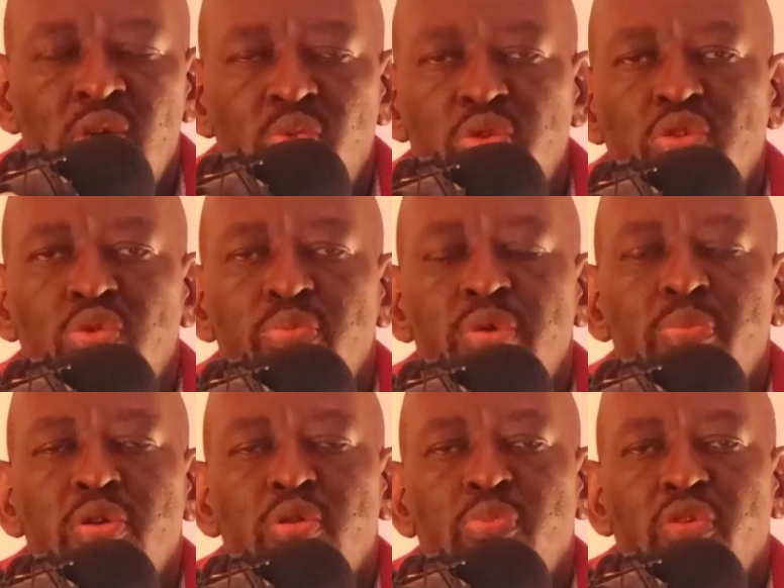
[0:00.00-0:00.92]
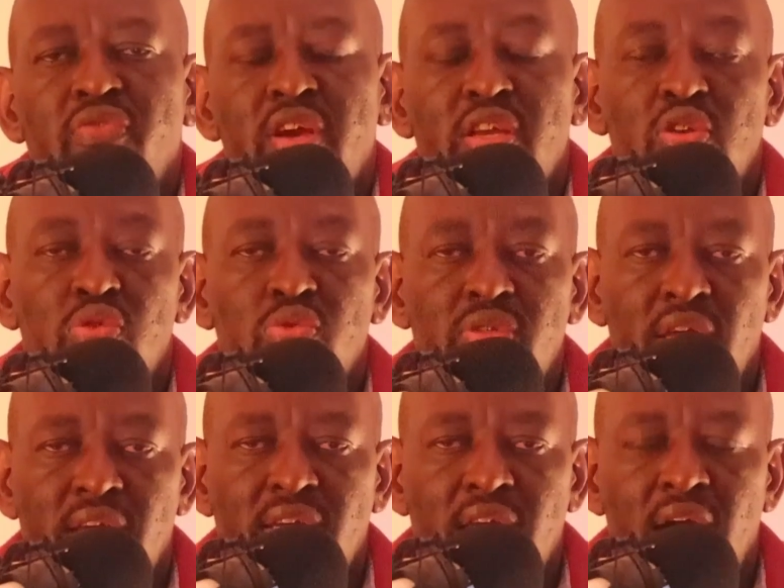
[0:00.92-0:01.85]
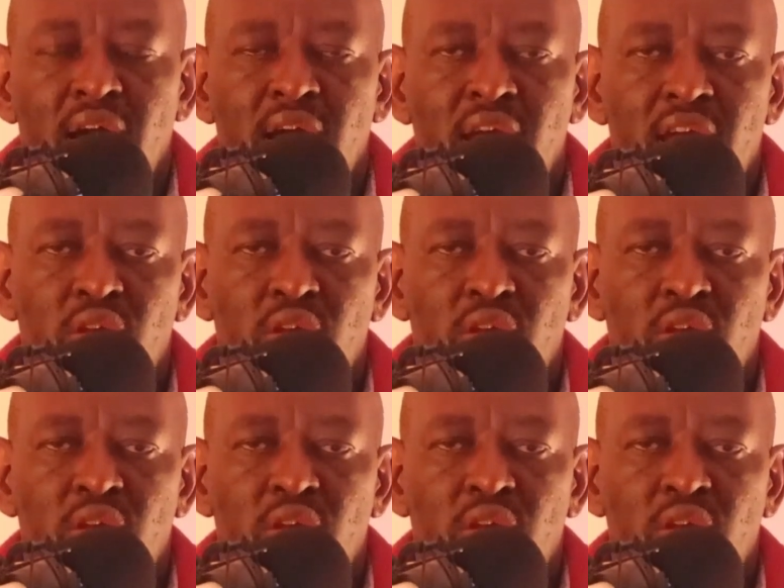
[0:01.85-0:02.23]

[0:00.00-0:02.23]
which will be able to provide you data,